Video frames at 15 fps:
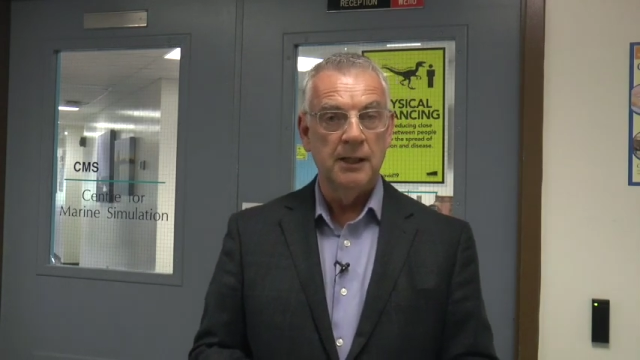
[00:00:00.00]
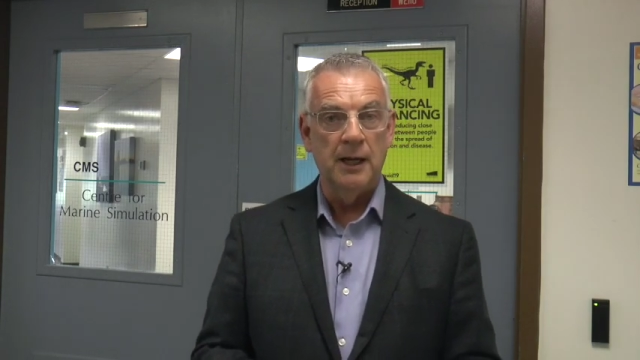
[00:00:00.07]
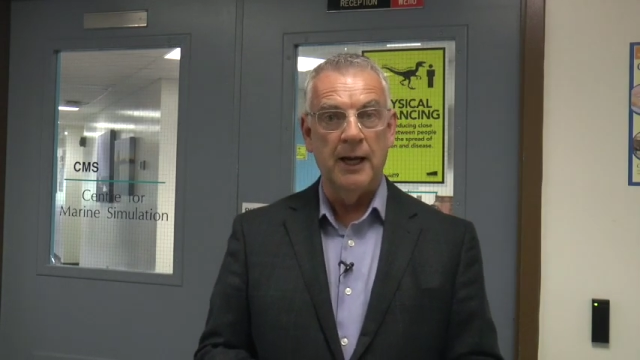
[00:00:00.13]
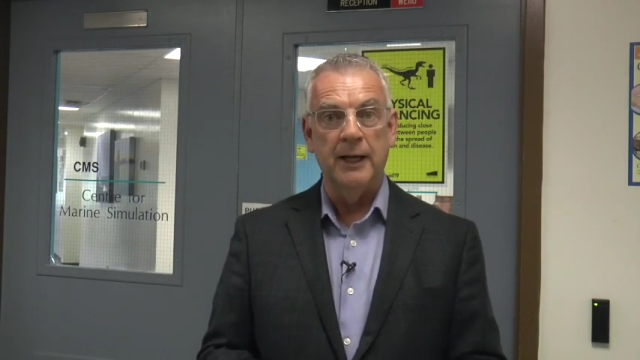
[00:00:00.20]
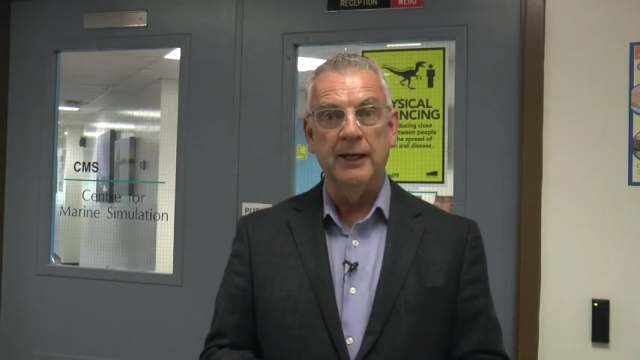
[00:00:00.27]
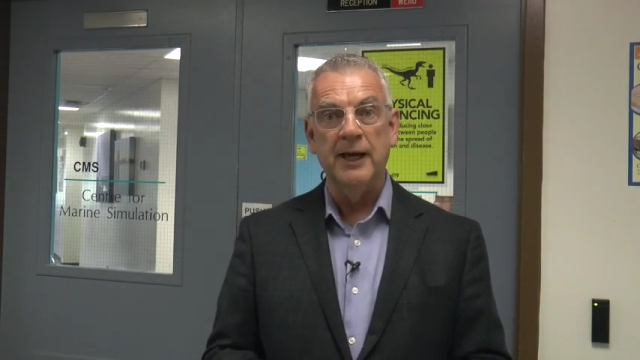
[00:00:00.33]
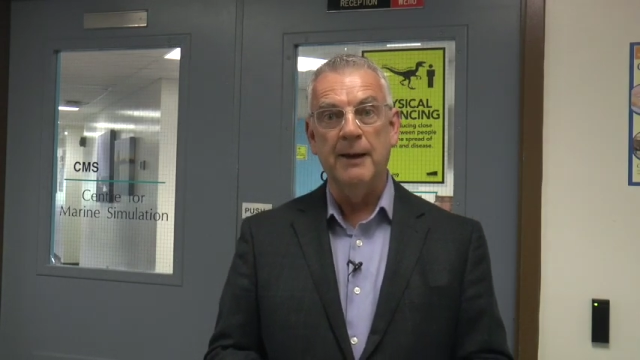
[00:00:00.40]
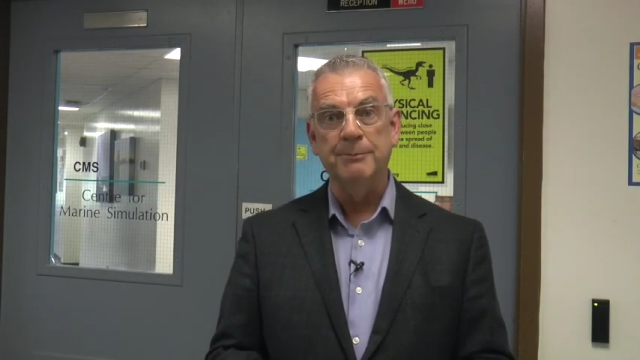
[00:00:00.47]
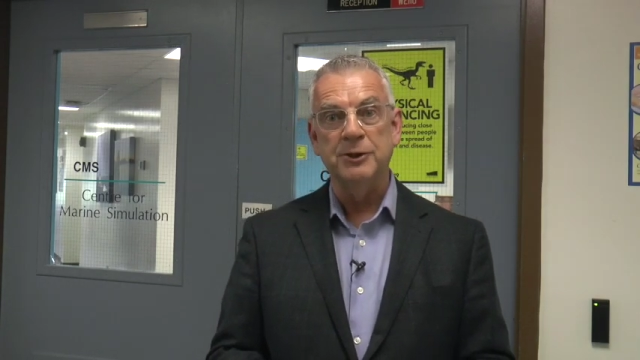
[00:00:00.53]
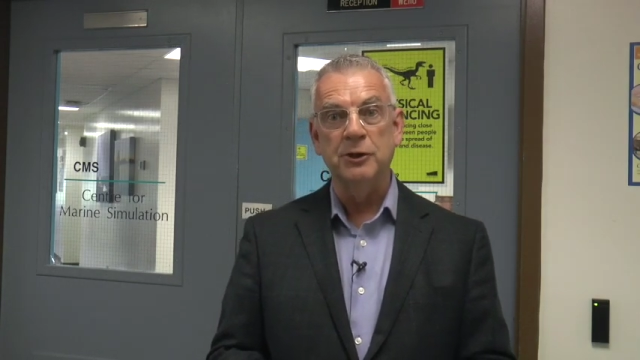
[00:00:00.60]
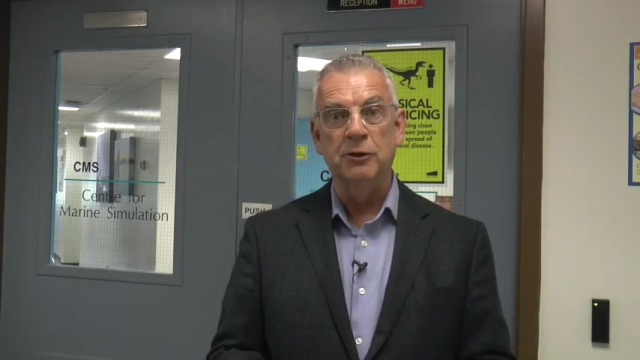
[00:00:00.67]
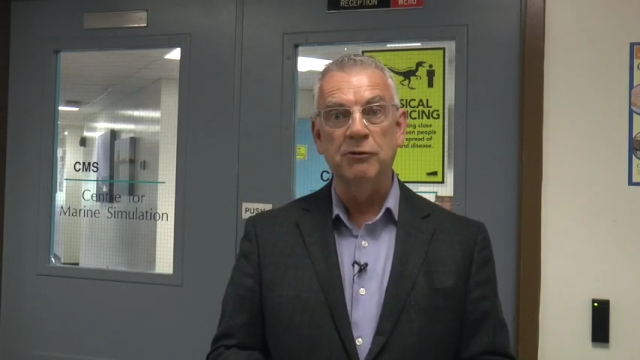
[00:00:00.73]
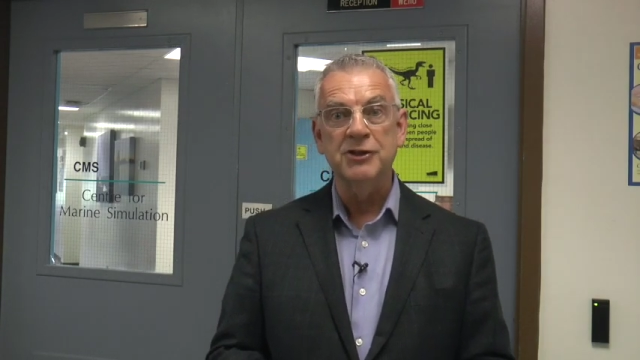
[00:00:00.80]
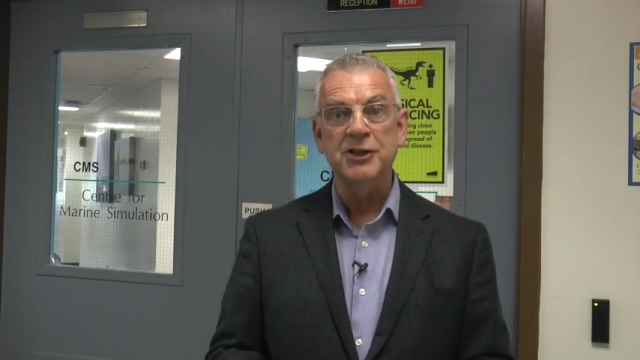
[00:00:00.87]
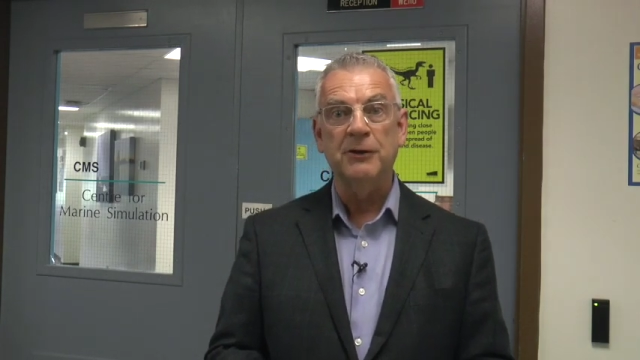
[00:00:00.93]
and
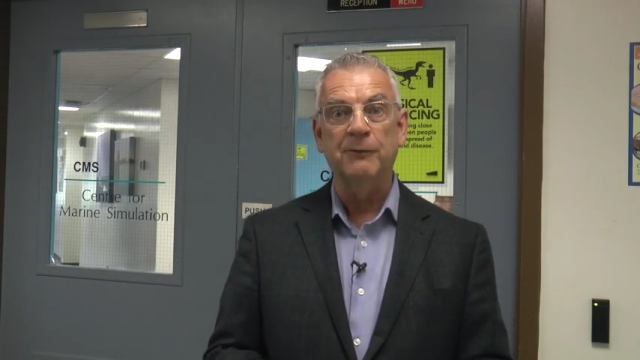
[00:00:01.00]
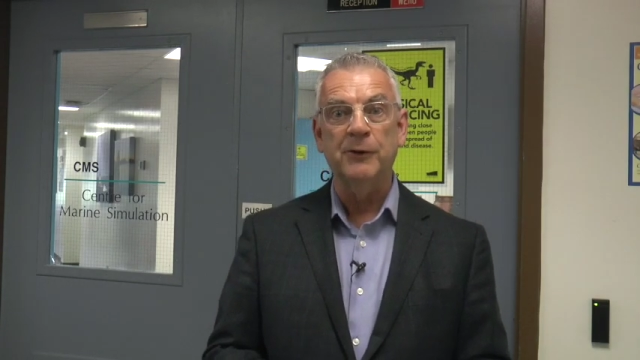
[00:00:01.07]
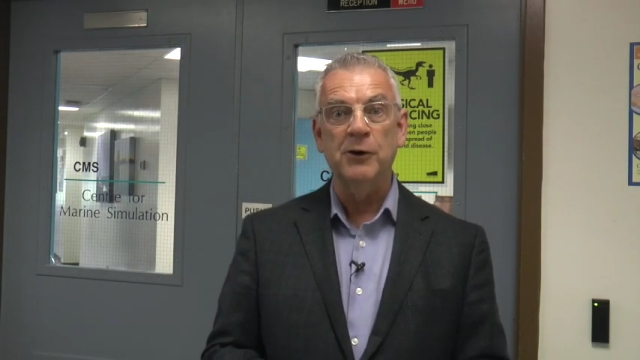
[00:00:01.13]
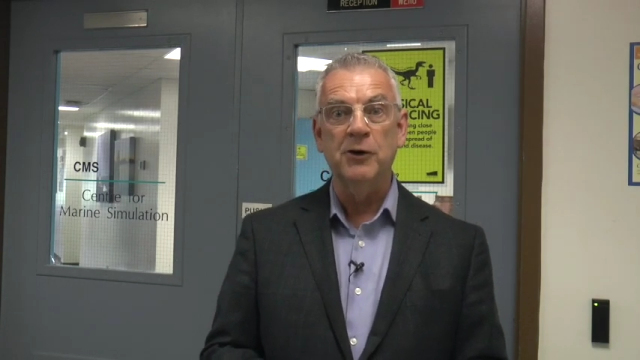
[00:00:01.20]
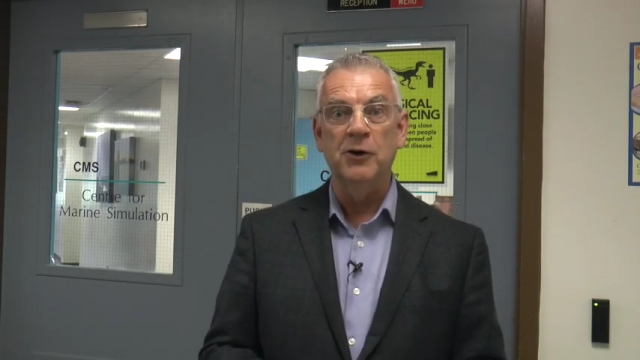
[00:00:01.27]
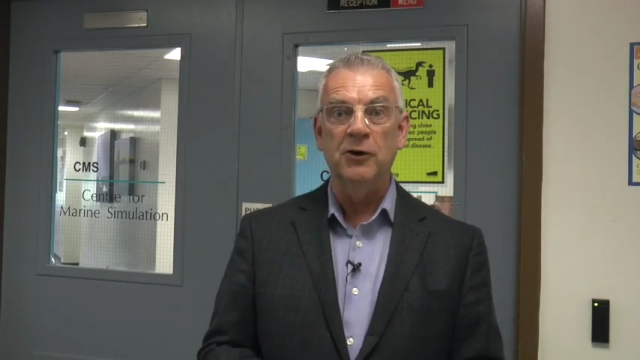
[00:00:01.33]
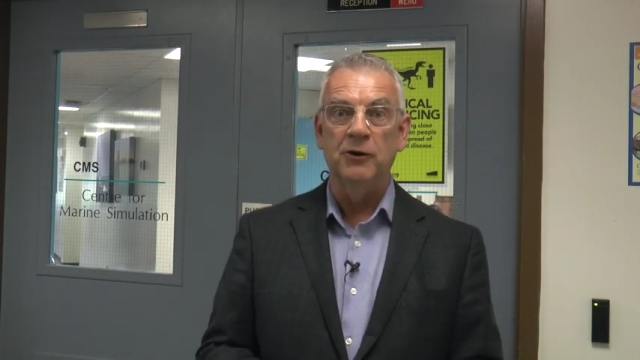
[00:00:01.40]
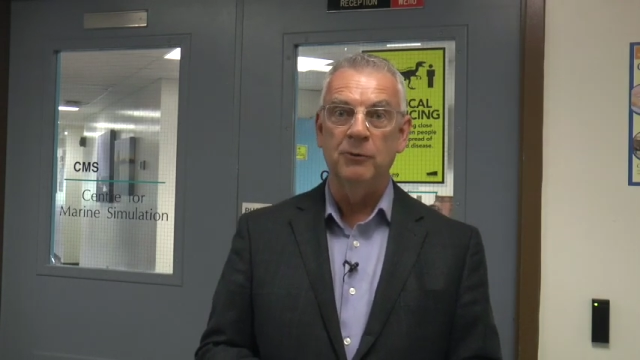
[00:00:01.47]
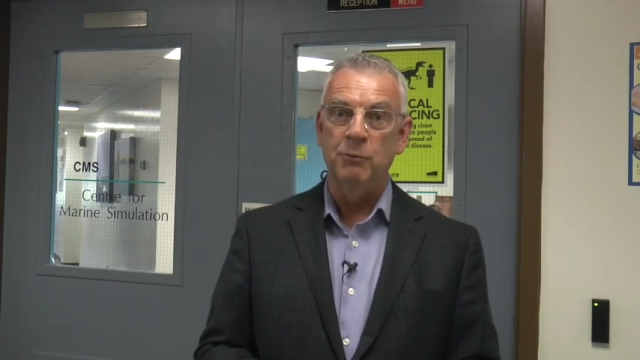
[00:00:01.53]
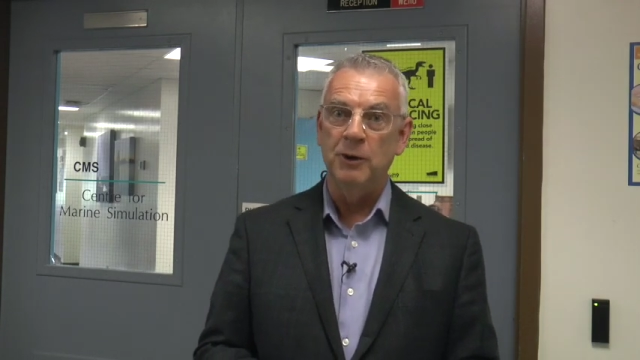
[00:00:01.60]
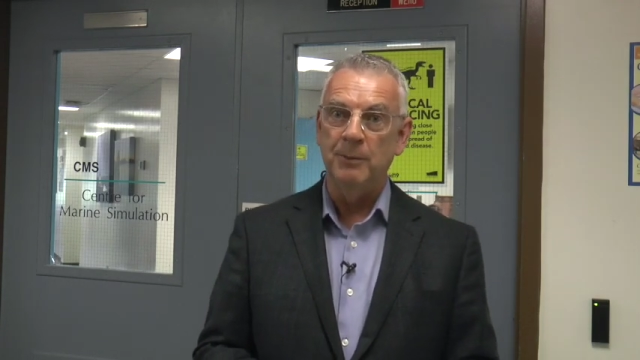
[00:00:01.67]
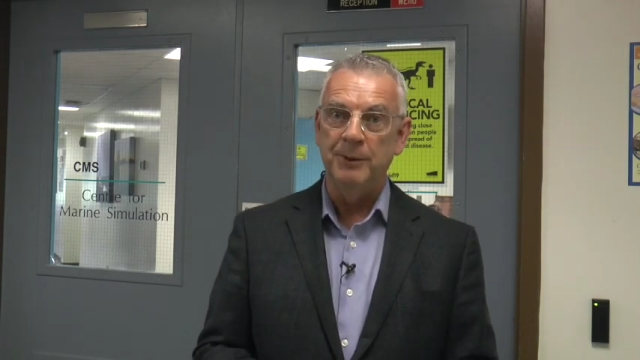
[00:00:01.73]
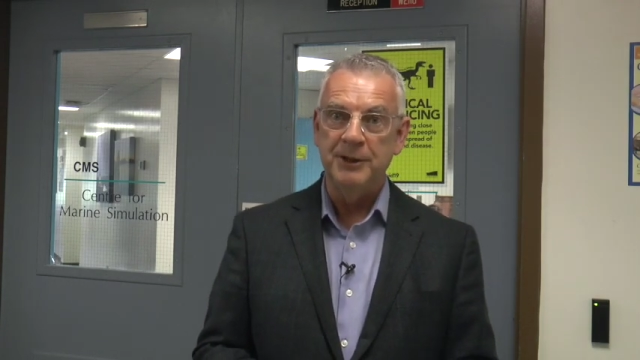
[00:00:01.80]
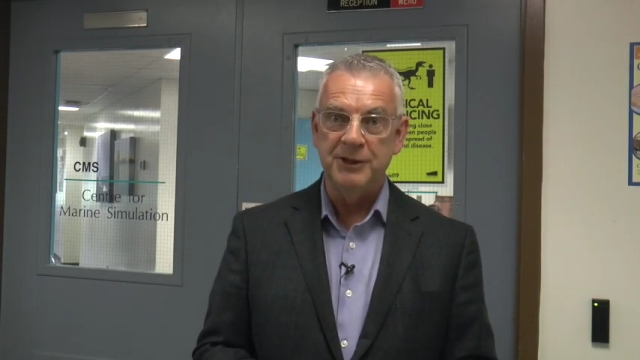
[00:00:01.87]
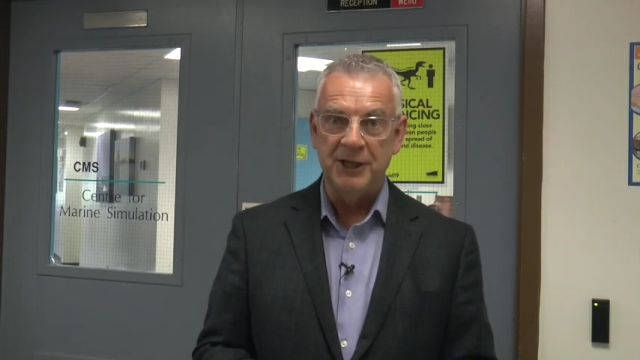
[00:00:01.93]
Captain Christopher Hearn
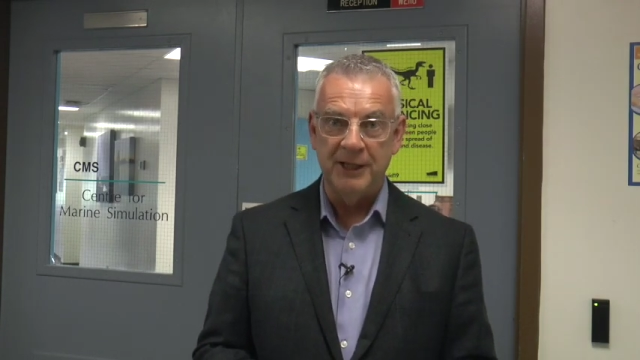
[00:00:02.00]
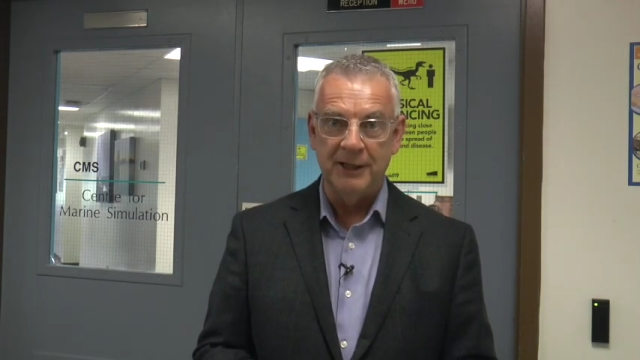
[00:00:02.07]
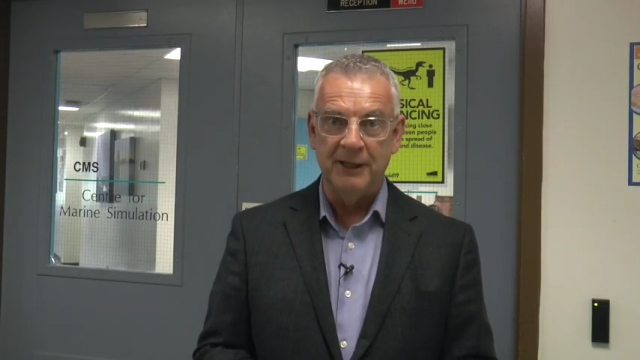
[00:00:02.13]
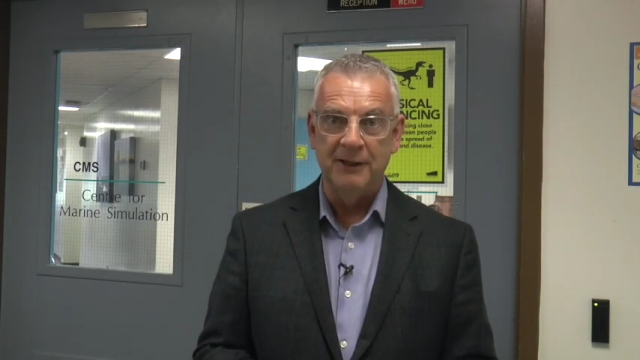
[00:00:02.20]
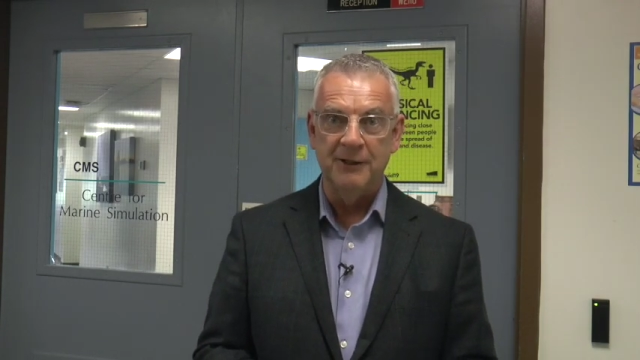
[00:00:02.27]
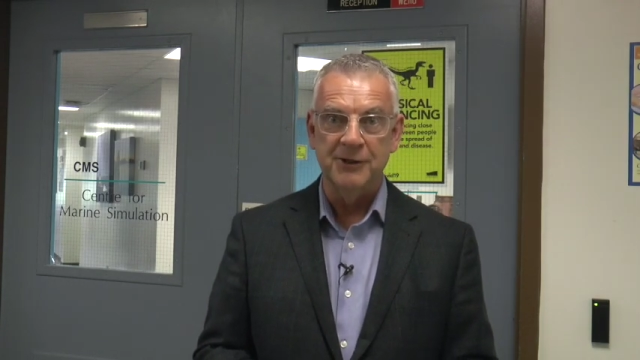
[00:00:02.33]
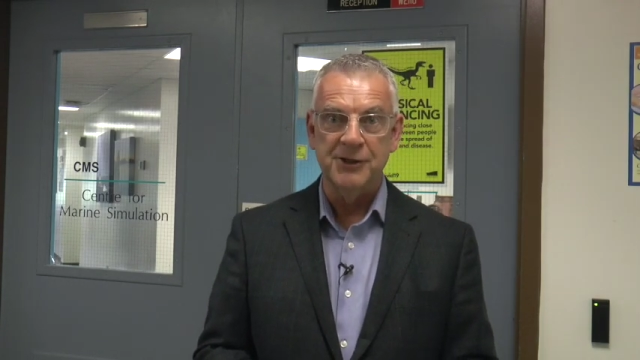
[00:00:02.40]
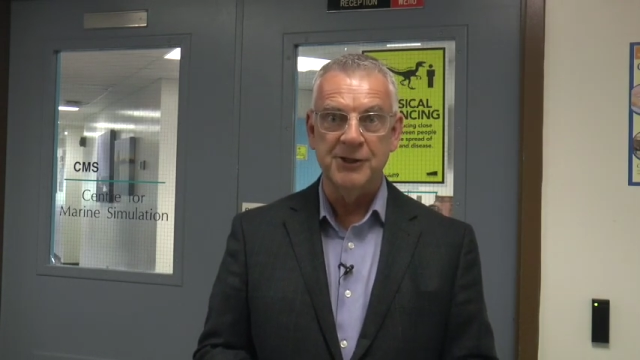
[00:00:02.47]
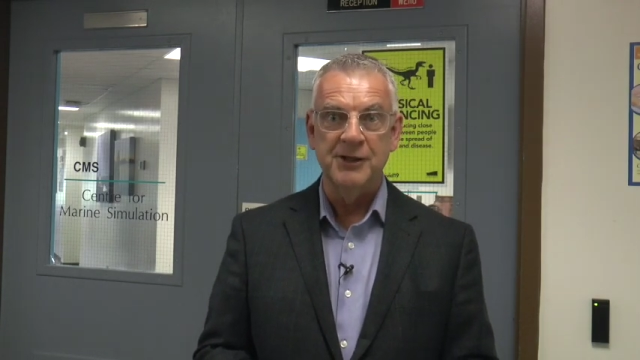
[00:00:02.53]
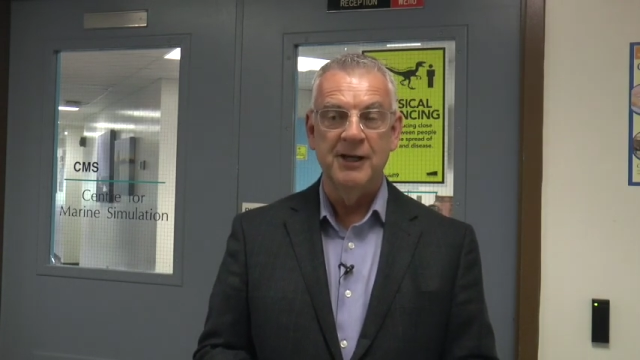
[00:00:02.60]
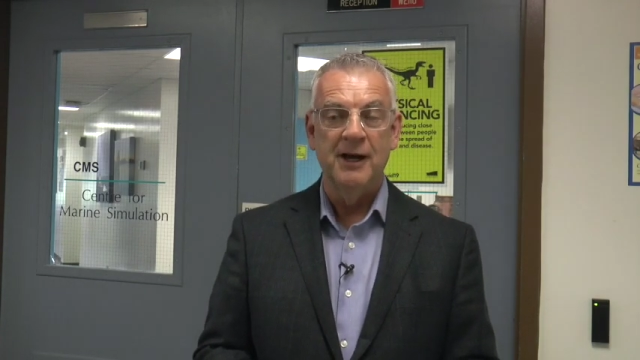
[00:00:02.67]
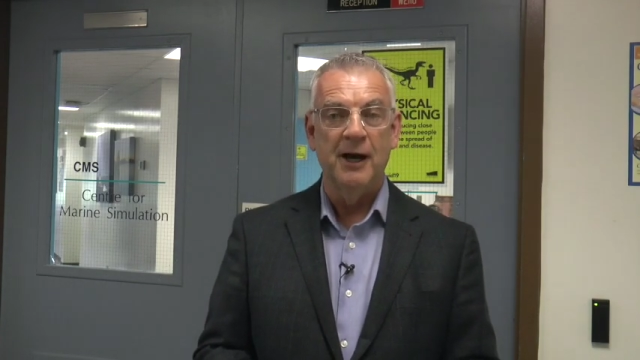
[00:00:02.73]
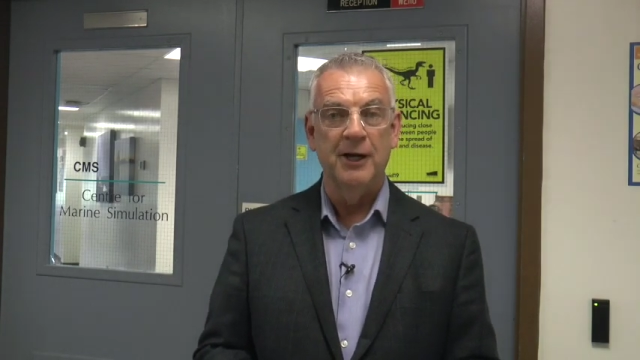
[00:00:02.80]
will be taking us